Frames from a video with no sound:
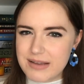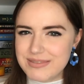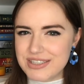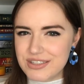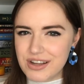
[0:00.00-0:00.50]
I'm
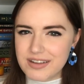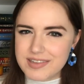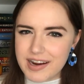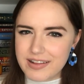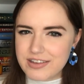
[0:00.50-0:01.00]
still not
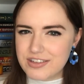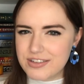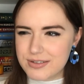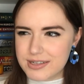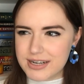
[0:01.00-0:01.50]
entirely
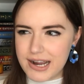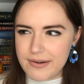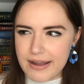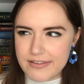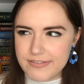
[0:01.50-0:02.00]
sure how
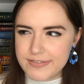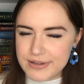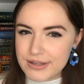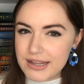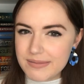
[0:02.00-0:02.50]
I
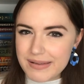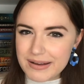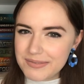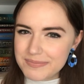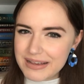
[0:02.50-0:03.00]
feel
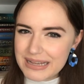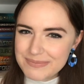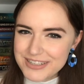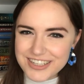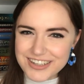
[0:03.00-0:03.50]
about
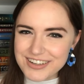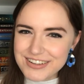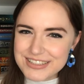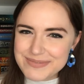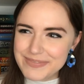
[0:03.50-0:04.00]
Paper Girls,